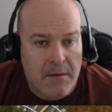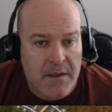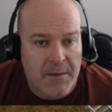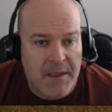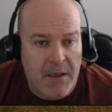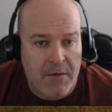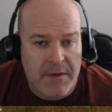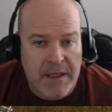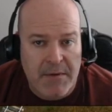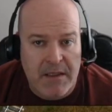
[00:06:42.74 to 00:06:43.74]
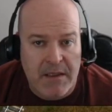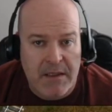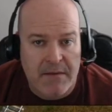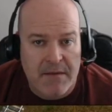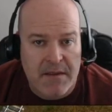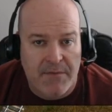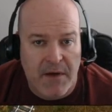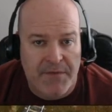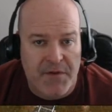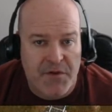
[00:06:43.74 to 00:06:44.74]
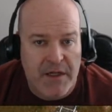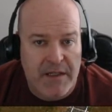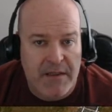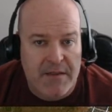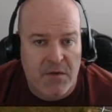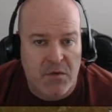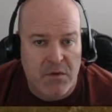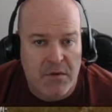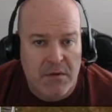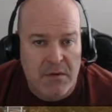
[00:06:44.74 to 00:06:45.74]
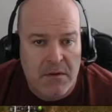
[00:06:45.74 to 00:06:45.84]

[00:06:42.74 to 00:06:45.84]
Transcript: There we go. Now we can get stuff off the train. That's cool.